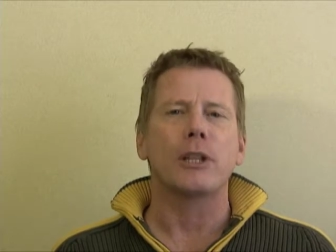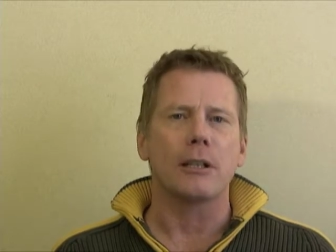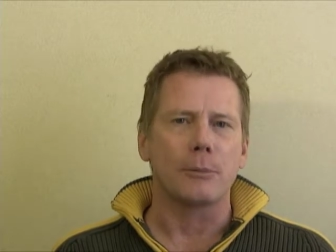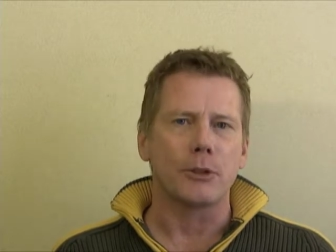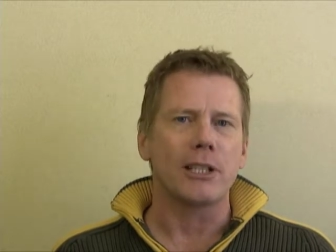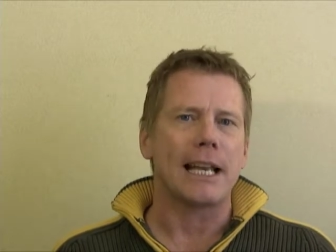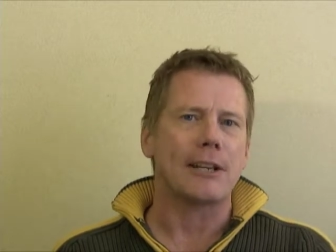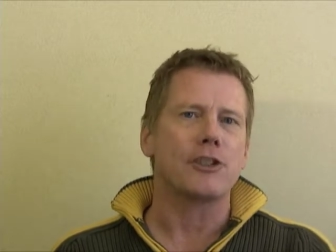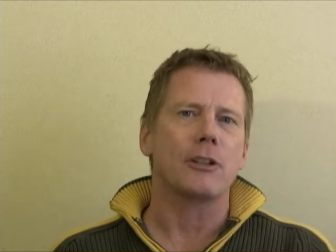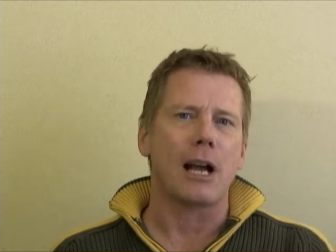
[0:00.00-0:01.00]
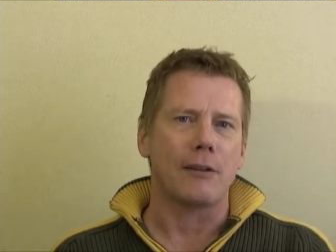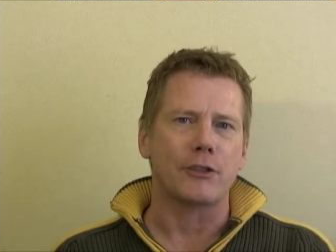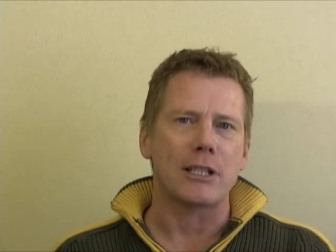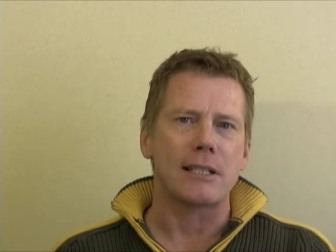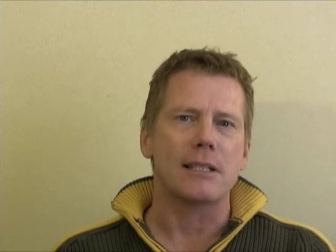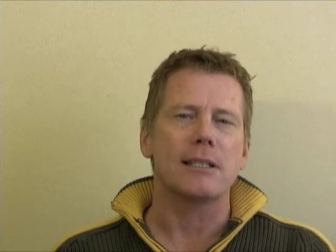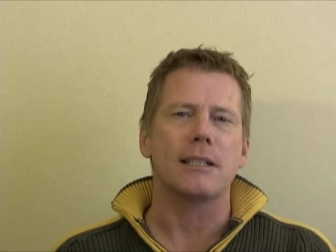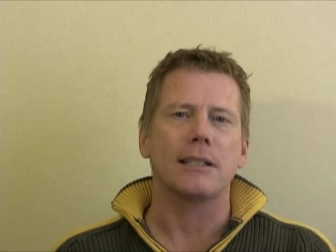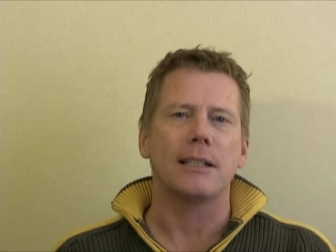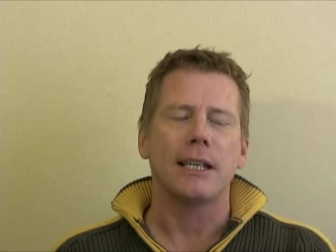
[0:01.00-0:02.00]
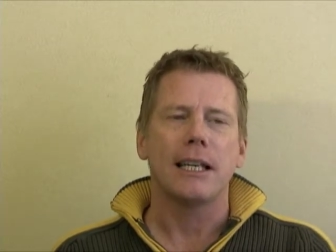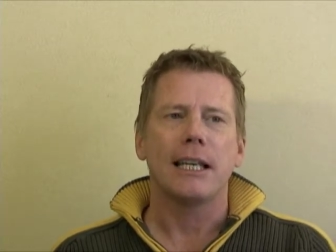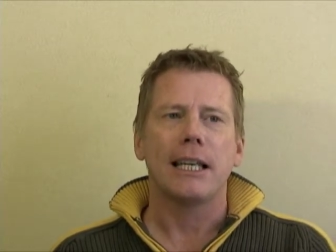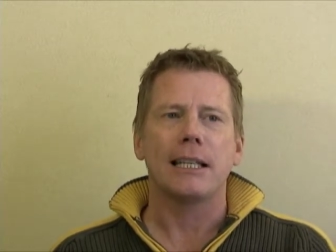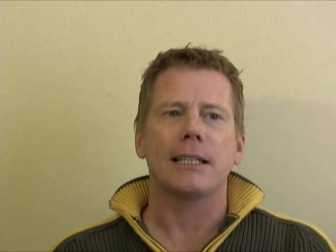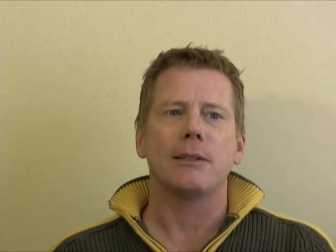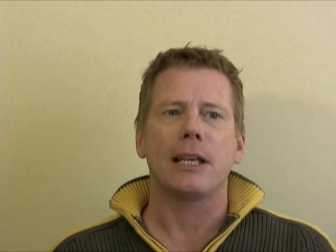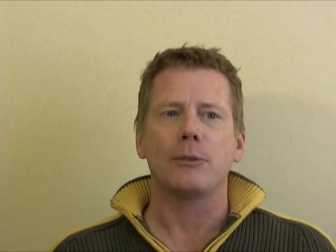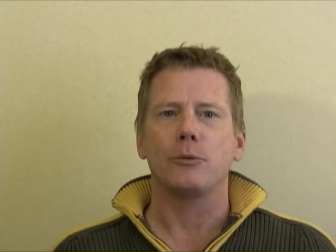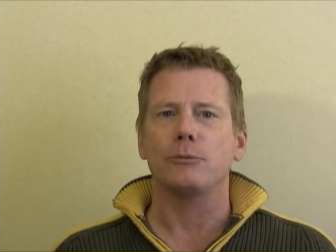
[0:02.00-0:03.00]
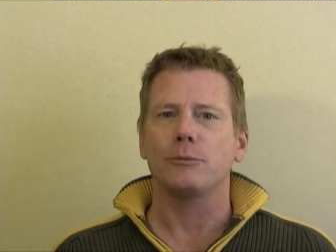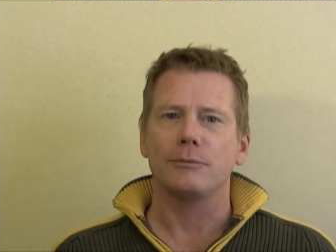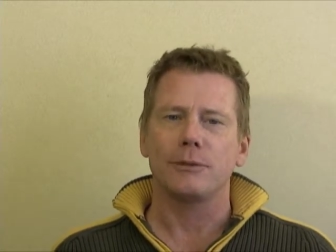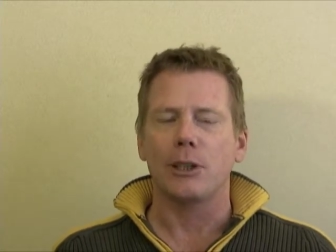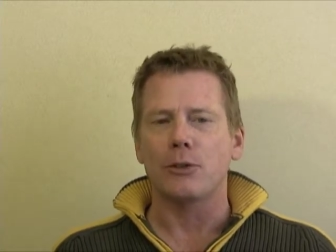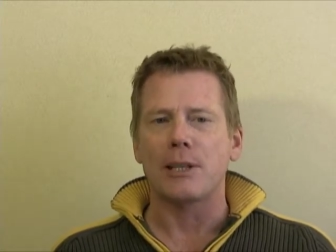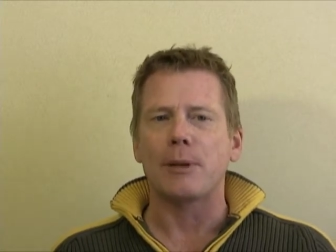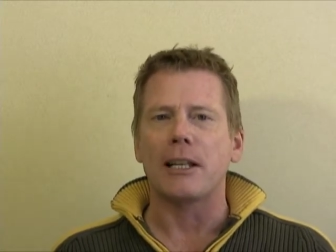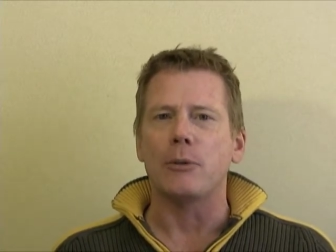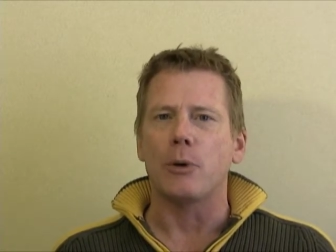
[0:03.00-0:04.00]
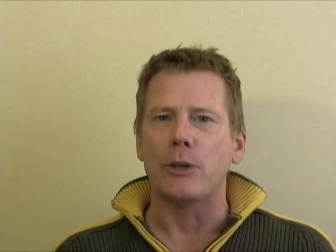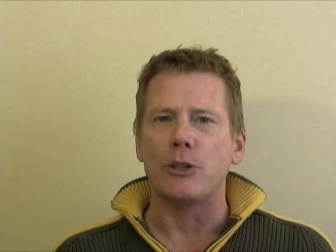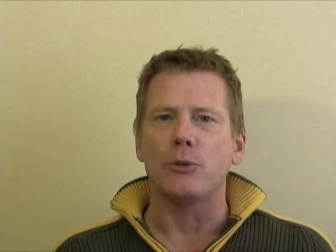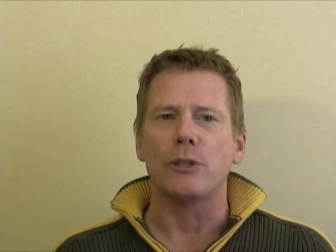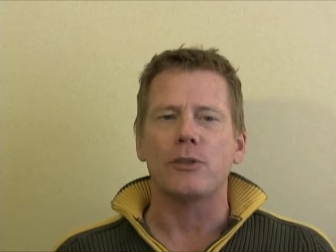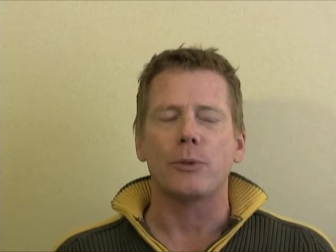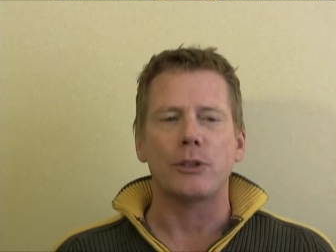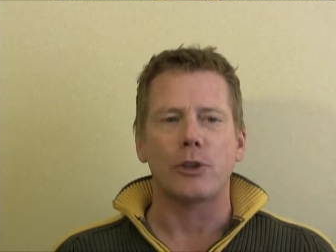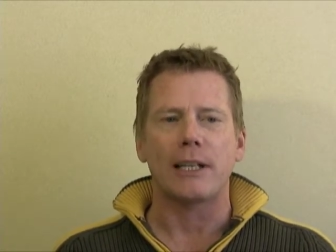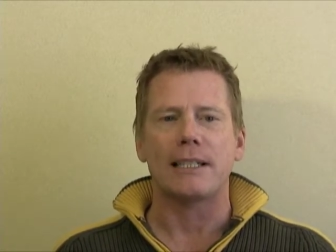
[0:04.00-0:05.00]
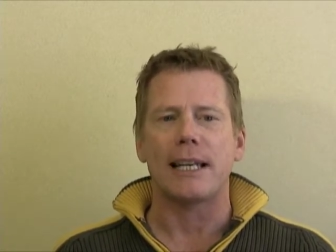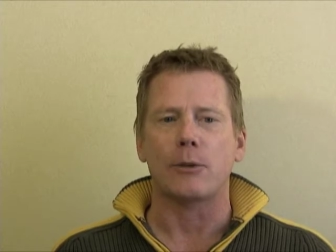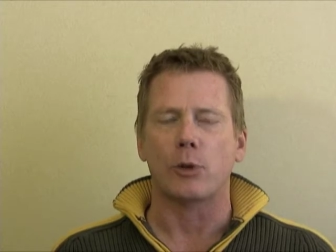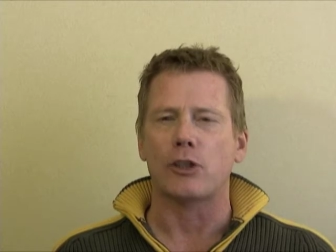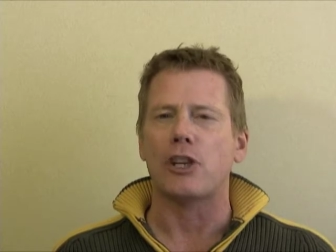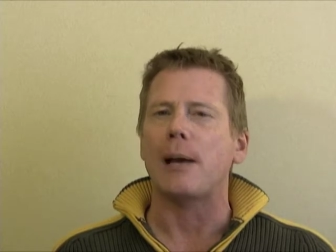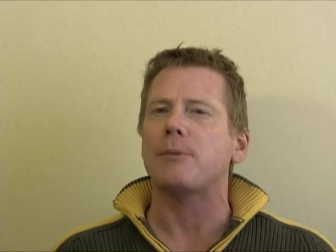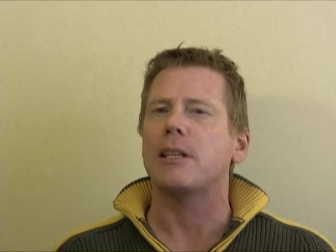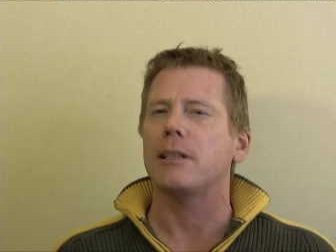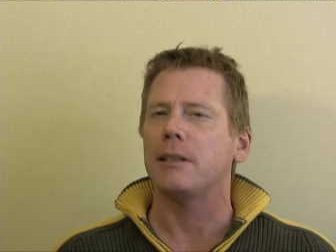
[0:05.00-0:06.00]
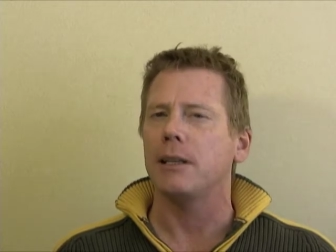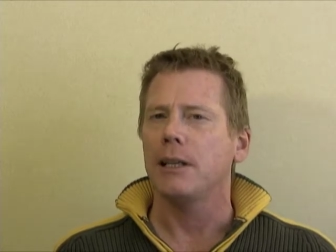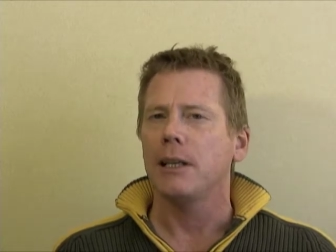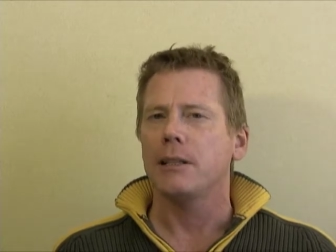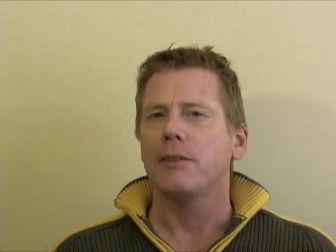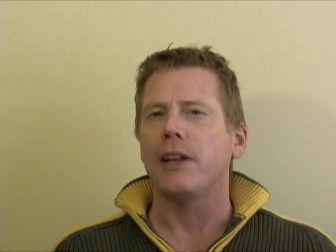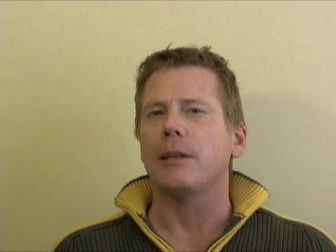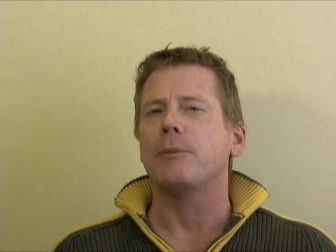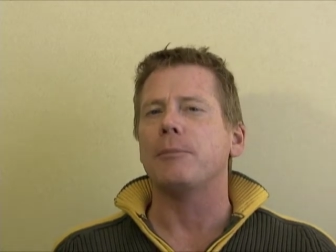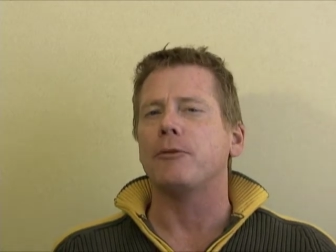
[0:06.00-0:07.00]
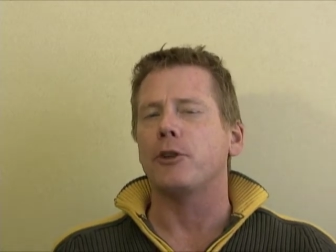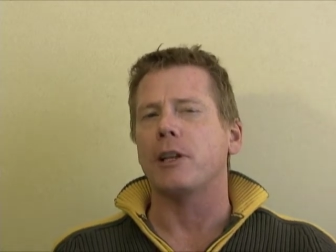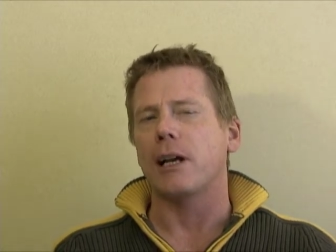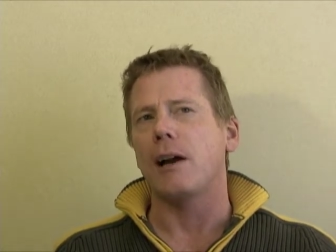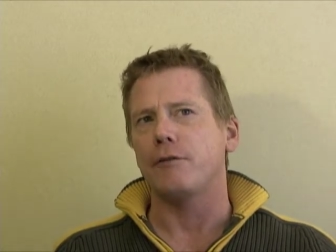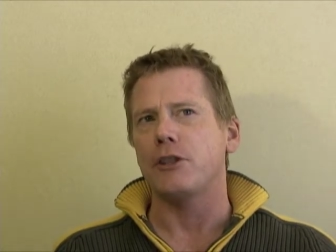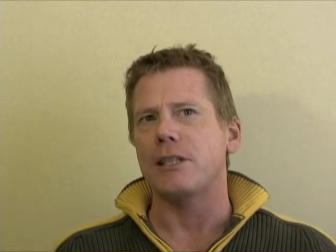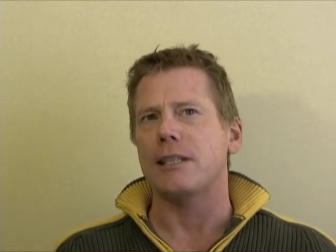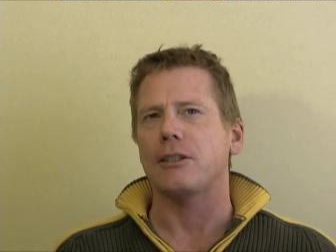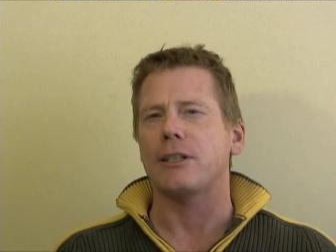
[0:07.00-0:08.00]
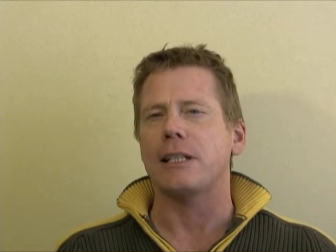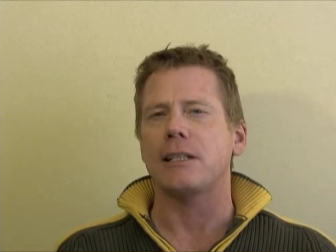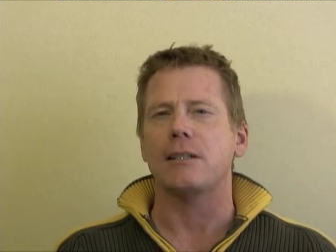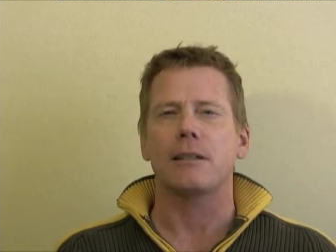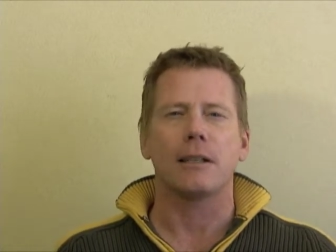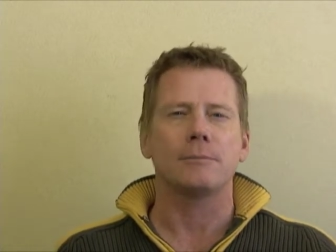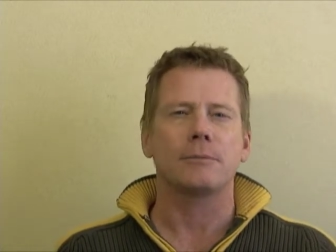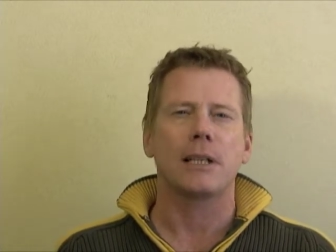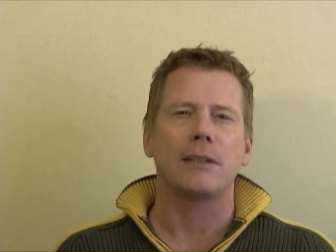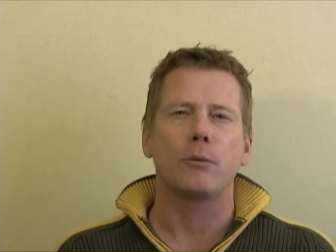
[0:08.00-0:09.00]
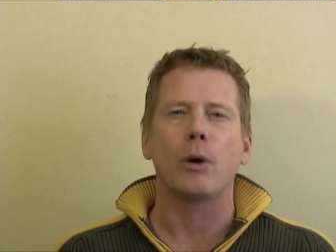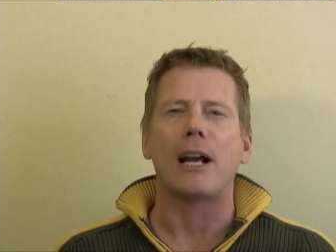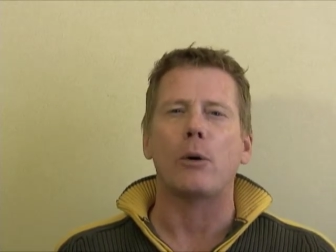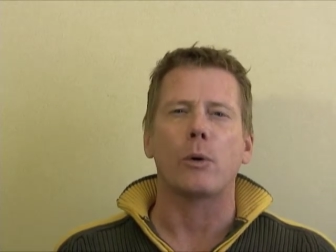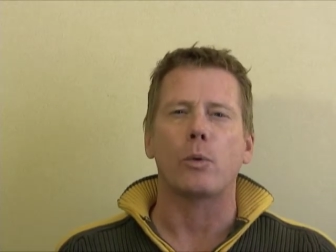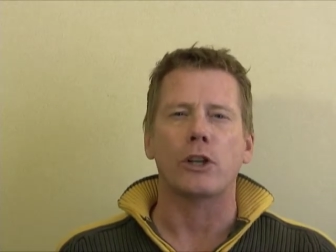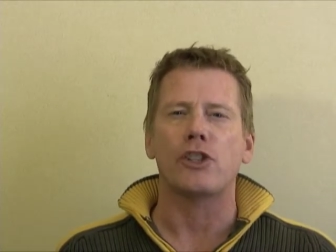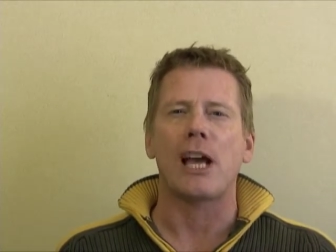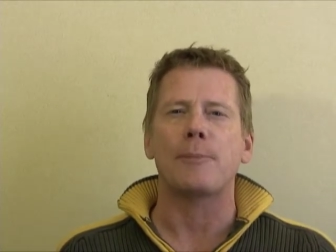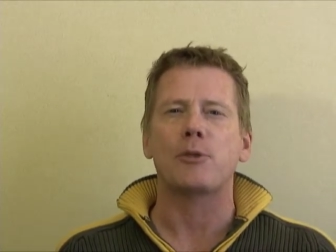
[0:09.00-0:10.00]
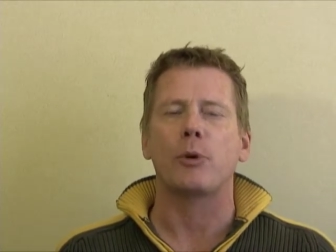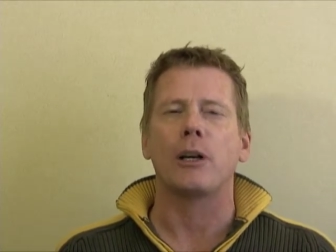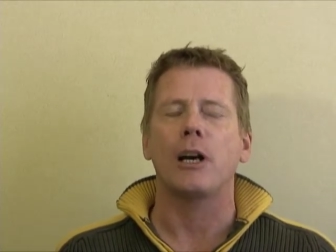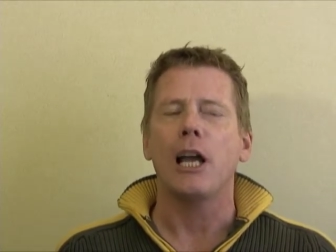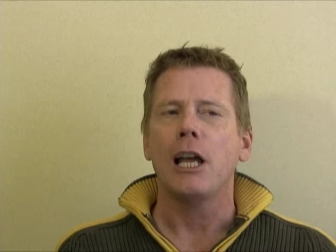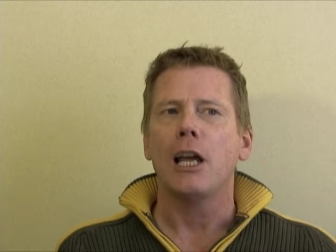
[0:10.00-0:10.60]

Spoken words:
with a number of the national conferences, and you know, typically what we do is we try to take workshops and develop them for the conference series, kind of 1-hour workshops where